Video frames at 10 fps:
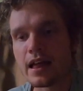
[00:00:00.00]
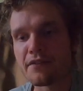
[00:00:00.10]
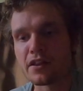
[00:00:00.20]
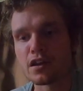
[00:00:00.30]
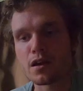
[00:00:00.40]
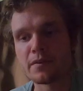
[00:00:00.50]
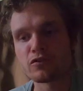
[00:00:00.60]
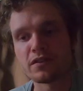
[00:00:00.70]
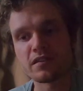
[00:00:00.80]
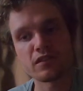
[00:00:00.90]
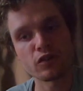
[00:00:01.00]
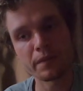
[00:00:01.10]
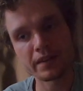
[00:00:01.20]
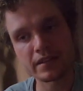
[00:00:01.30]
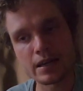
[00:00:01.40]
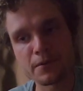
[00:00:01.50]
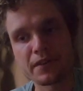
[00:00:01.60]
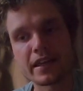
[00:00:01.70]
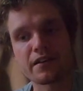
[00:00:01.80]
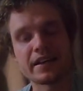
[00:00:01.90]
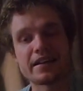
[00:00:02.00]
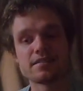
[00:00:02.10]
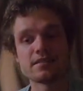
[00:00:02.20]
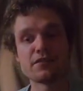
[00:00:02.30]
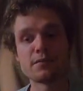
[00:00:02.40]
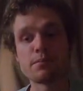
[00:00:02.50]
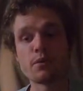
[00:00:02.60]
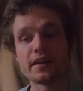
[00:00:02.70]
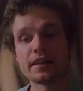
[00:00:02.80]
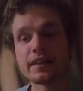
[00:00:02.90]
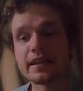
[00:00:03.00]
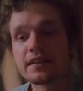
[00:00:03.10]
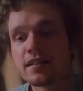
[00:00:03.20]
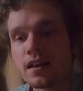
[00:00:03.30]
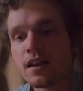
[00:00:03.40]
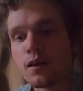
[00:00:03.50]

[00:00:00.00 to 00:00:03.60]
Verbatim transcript: Atletico Madrid, top of the table, they got a seven point lead